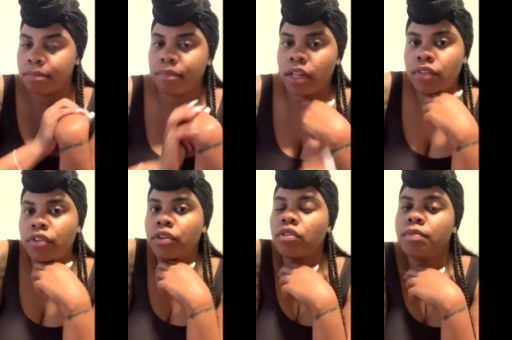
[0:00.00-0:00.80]
If
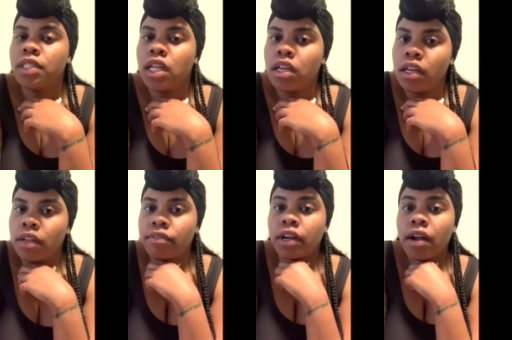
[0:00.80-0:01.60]
you're going to be staying in a
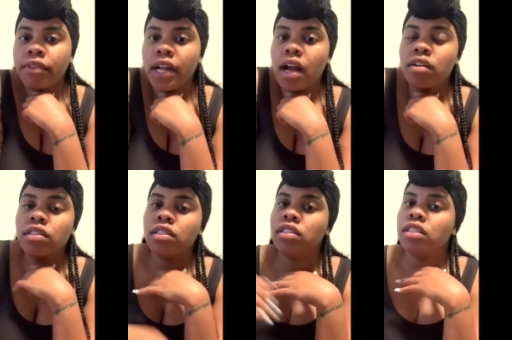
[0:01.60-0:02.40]
recovery
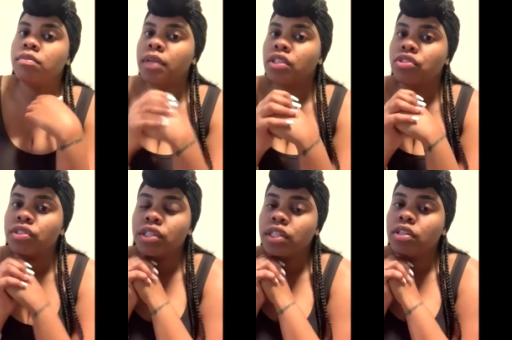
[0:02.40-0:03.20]
house, just make
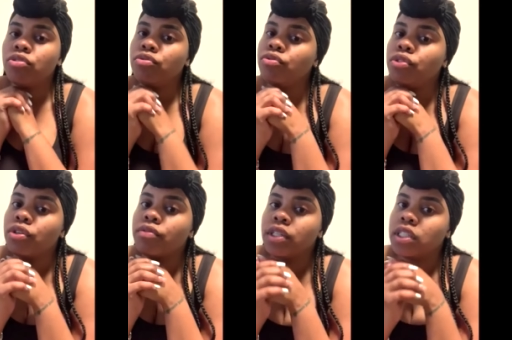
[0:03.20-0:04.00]
sure that you do
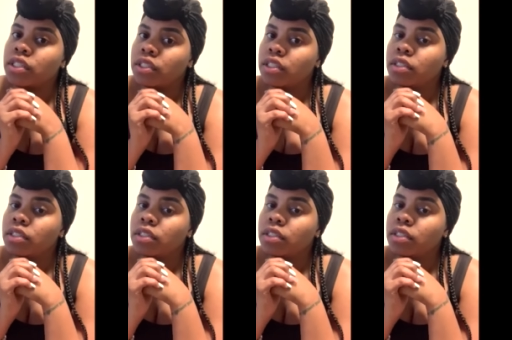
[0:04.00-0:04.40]
your research.